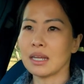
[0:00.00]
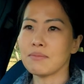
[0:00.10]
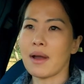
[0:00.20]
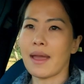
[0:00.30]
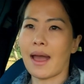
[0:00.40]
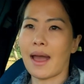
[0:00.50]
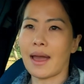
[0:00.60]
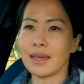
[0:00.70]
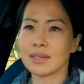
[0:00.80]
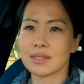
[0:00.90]
in my
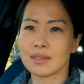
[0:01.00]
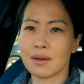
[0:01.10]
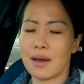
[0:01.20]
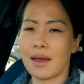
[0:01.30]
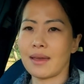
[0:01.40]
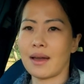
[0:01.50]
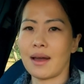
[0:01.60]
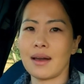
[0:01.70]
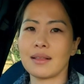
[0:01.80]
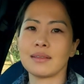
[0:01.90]
haste, I